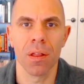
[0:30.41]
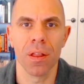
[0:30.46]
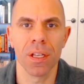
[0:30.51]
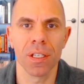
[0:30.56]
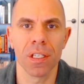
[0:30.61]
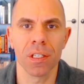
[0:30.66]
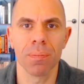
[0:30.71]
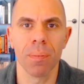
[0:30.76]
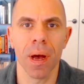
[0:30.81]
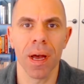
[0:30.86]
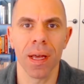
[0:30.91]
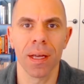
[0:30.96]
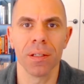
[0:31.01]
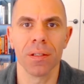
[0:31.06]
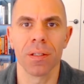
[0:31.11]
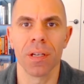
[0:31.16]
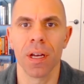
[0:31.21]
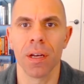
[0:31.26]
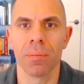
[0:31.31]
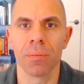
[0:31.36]
This is my
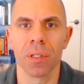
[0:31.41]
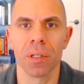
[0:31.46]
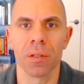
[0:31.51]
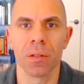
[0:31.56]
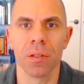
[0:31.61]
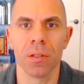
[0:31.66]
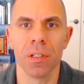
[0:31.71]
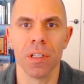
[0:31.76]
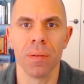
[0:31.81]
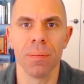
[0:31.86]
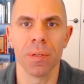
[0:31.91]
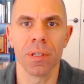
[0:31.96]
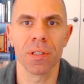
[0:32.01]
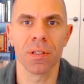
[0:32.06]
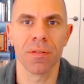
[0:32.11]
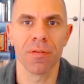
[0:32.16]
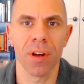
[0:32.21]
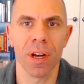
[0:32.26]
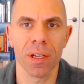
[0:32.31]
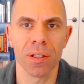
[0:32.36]
attempt to
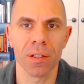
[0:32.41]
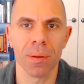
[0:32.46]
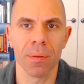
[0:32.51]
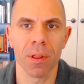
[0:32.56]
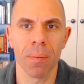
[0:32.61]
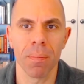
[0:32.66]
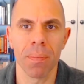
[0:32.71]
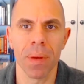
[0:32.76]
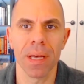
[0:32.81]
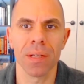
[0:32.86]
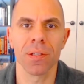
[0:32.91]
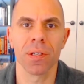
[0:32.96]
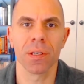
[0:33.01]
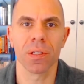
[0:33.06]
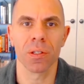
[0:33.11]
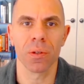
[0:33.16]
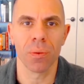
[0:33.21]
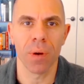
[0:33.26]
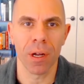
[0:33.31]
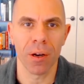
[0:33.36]
demystify some of the
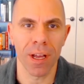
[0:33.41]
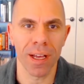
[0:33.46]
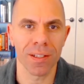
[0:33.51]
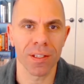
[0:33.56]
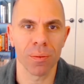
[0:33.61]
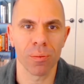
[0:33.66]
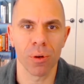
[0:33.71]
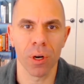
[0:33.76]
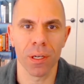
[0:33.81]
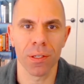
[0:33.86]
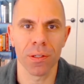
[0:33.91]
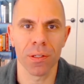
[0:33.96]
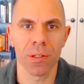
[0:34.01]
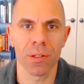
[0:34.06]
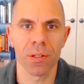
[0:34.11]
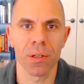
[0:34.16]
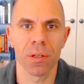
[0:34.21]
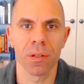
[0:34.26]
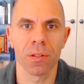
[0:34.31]
basics around asset prices